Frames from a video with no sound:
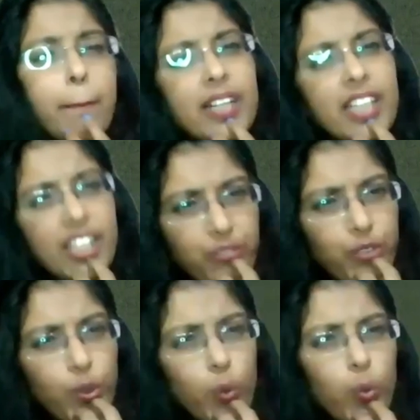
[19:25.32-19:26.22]
But if
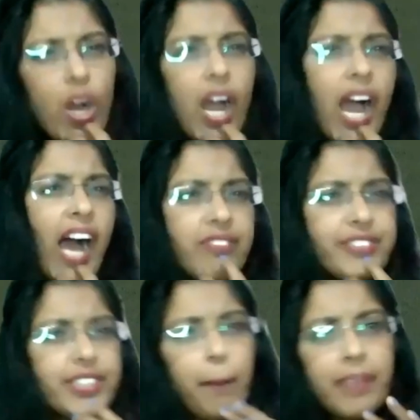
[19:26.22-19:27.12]
you have
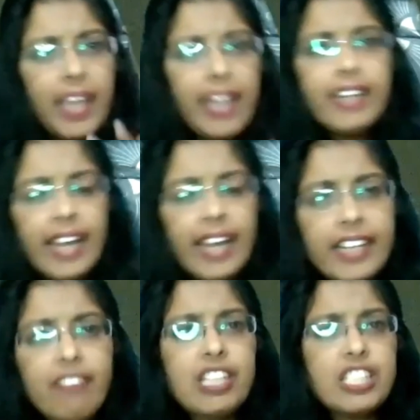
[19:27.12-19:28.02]
something
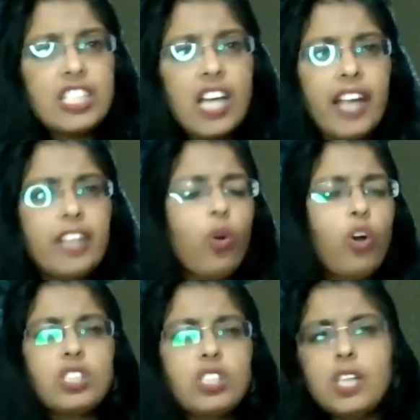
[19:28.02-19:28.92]
negative inside
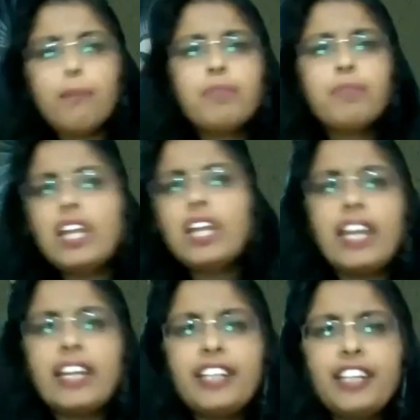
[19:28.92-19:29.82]
or something
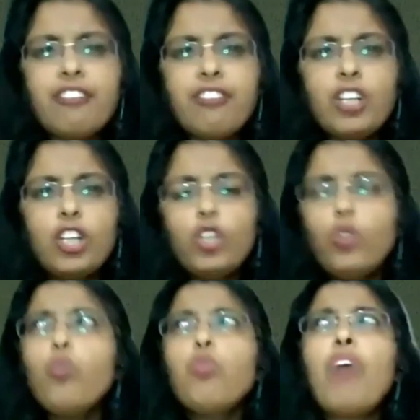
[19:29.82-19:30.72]
negative,
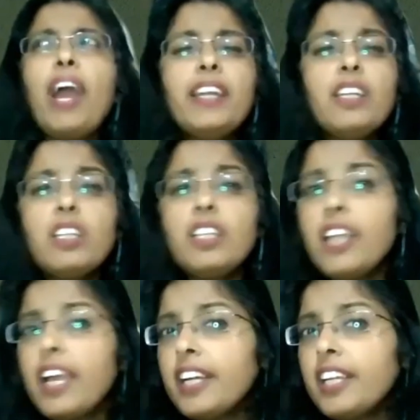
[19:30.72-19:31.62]
you find
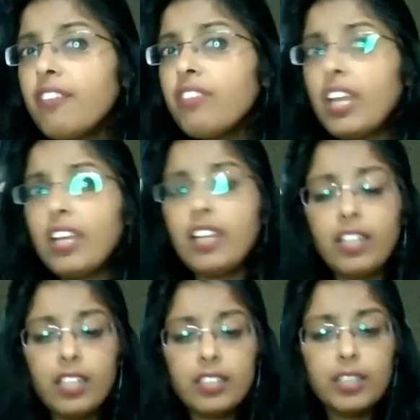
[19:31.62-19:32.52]
negative thing in
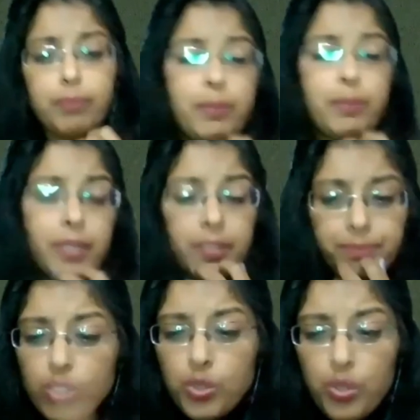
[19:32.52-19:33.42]
the other people.
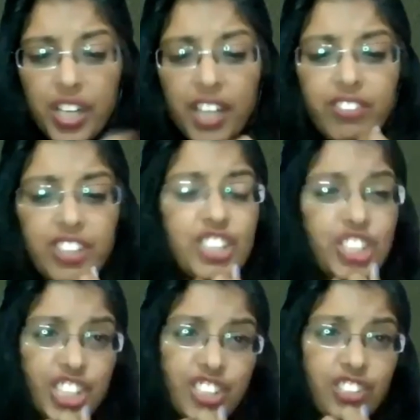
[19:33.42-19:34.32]
So never
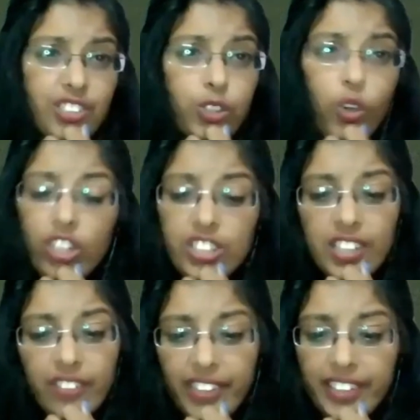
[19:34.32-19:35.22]
judge
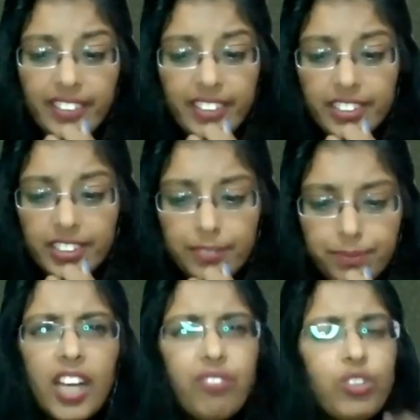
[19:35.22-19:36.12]
yourself and the other.
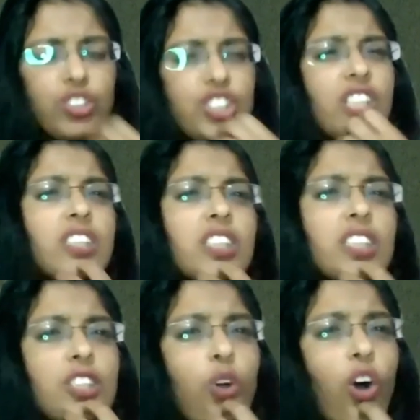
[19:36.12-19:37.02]
If you judge
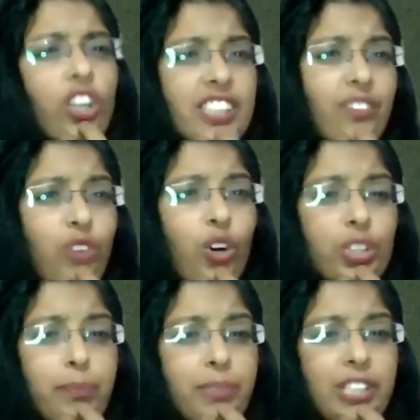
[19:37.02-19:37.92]
yourself on
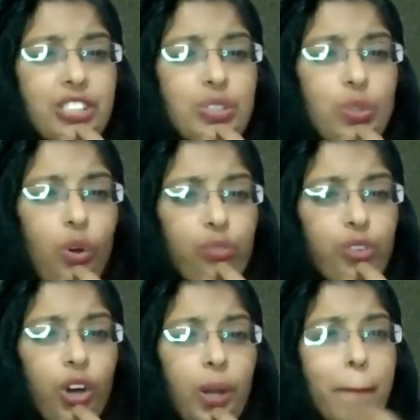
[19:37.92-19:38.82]
the basis of
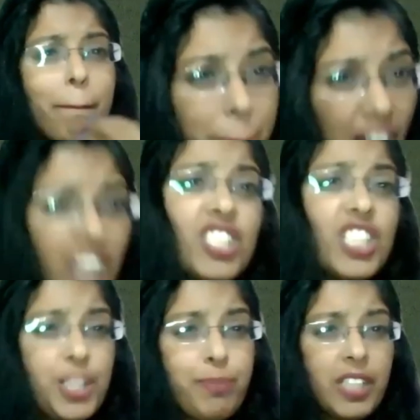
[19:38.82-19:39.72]
your past
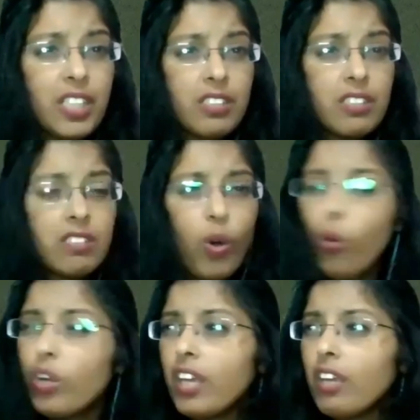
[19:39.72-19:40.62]
experience,
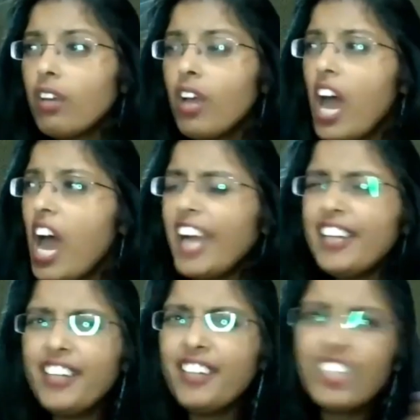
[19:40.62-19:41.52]
okay, I
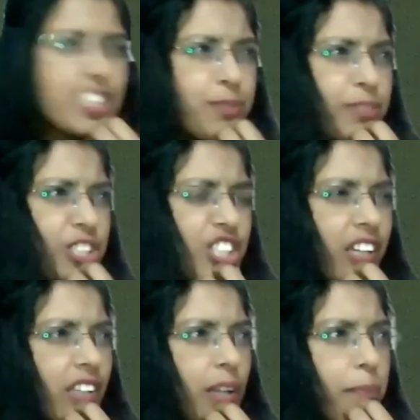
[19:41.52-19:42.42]
did this mistake
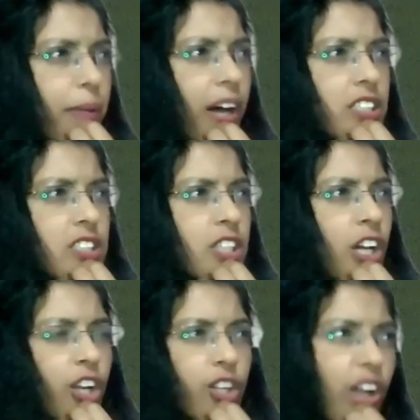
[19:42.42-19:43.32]
in the past,
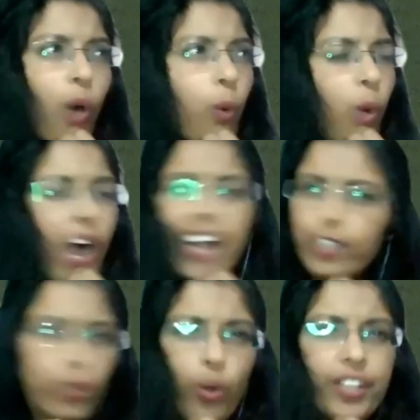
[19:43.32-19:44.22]
now I
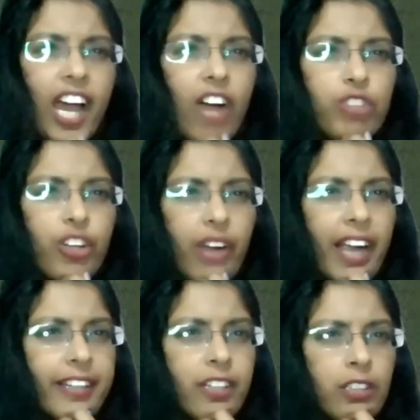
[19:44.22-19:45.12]
don't have the
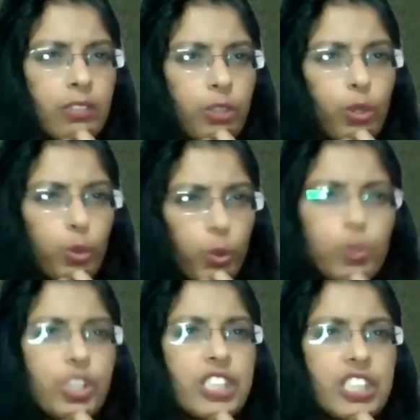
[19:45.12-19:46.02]
right to
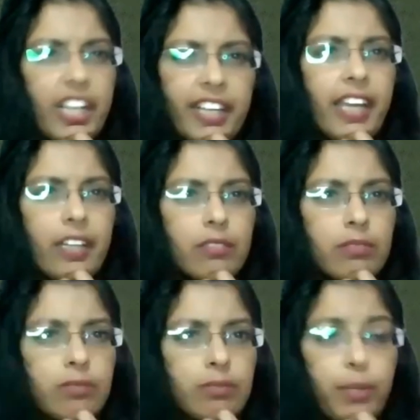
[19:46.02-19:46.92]
do this again
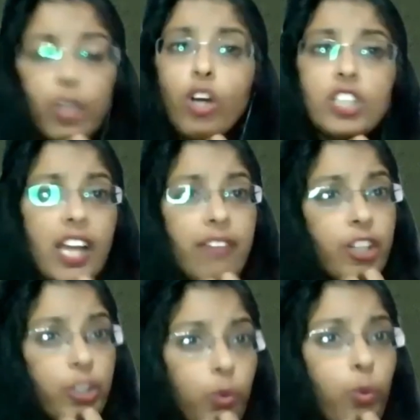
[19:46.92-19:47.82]
because I
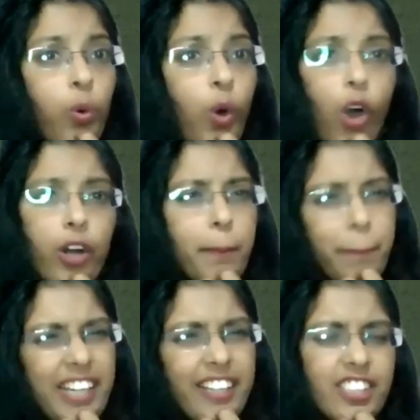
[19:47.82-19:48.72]
will do or
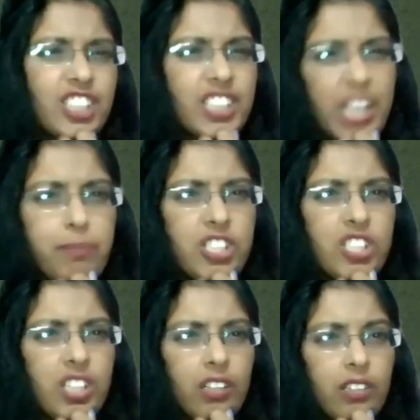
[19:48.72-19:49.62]
repeat the same
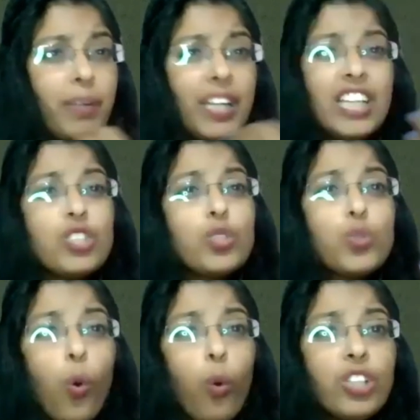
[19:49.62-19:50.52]
mistake. Please
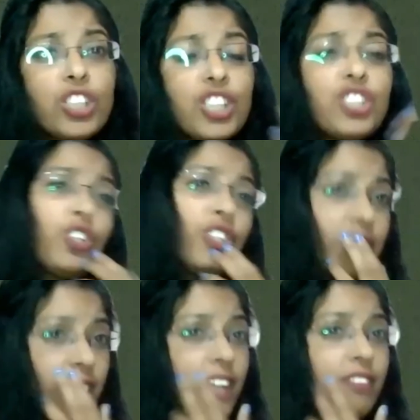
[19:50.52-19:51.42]
don't judge
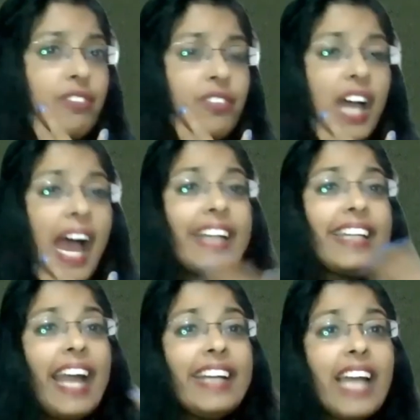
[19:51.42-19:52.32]
yourself. At
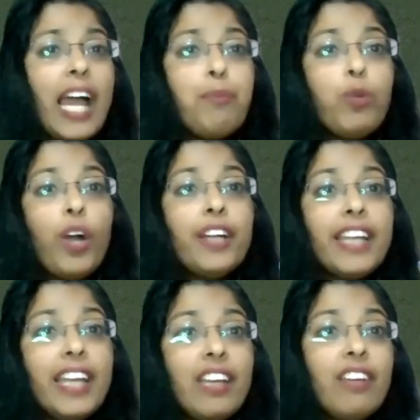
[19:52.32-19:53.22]
that time, you are
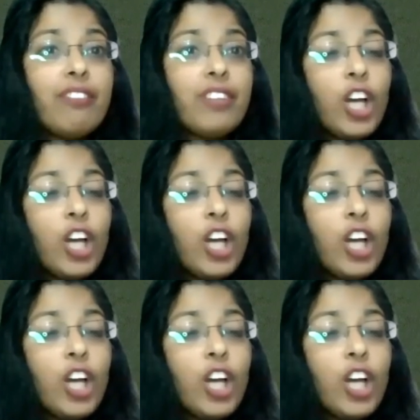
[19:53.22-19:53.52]
naive.